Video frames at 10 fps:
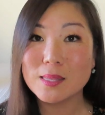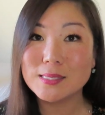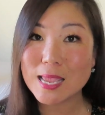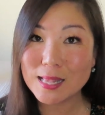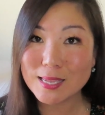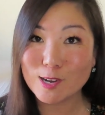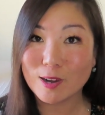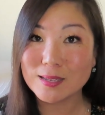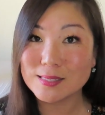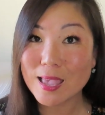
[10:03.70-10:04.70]
the dangly
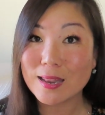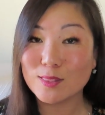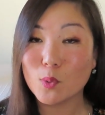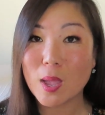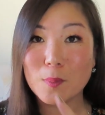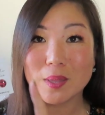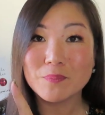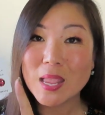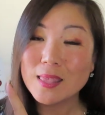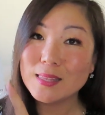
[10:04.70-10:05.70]
earrings get in the way, but
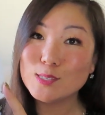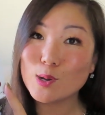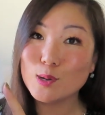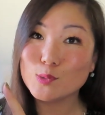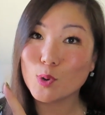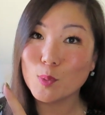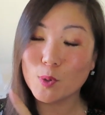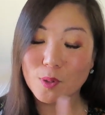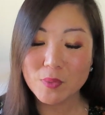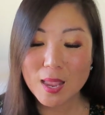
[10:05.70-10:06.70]
these are
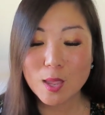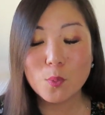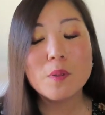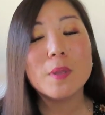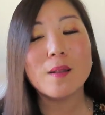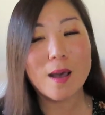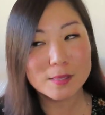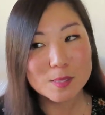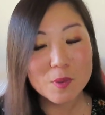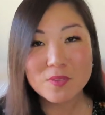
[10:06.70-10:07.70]
adorable. It would have been
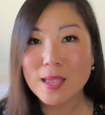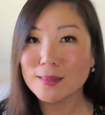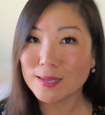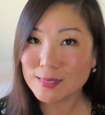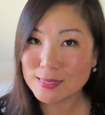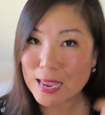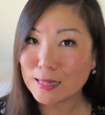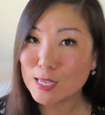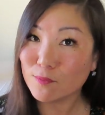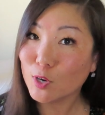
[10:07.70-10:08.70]
awesome if they had like a
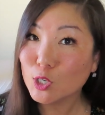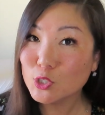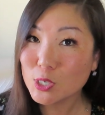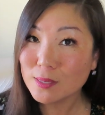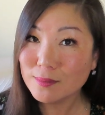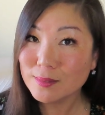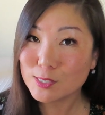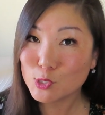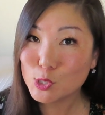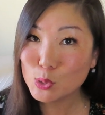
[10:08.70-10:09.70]
dangly version
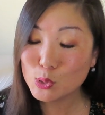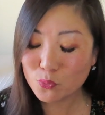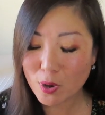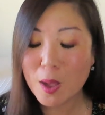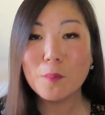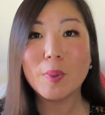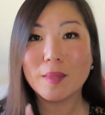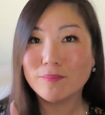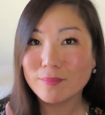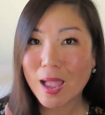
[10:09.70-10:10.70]
to choose from,
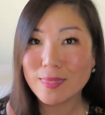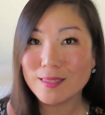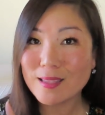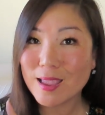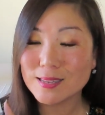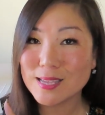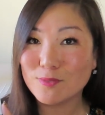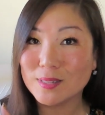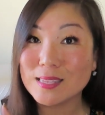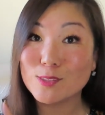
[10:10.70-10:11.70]
but I think I can
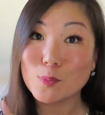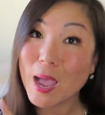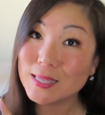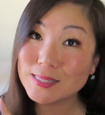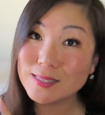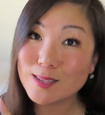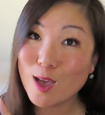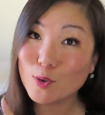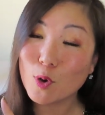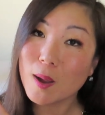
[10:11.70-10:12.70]
definitely either pass these
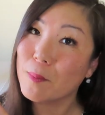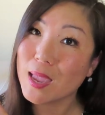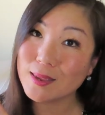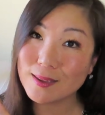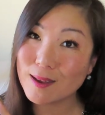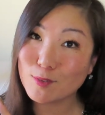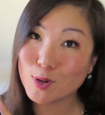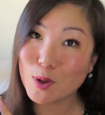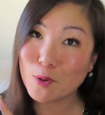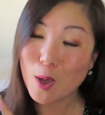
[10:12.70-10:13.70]
on or I might, you never
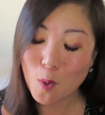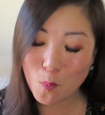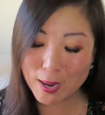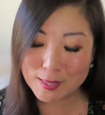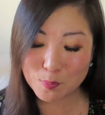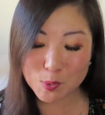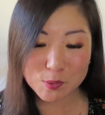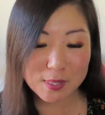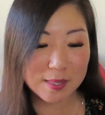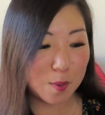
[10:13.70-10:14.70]
know, wind up
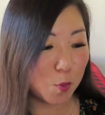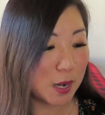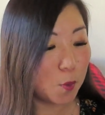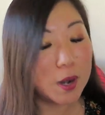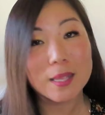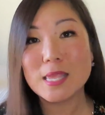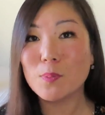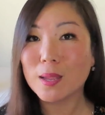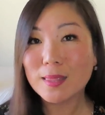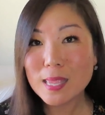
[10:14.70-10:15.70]
using them when I want to
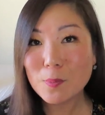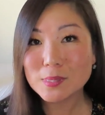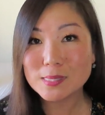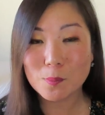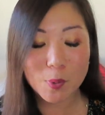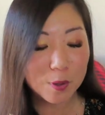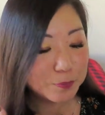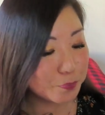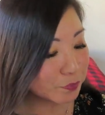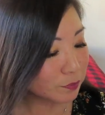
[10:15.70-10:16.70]
keep it keep it simple.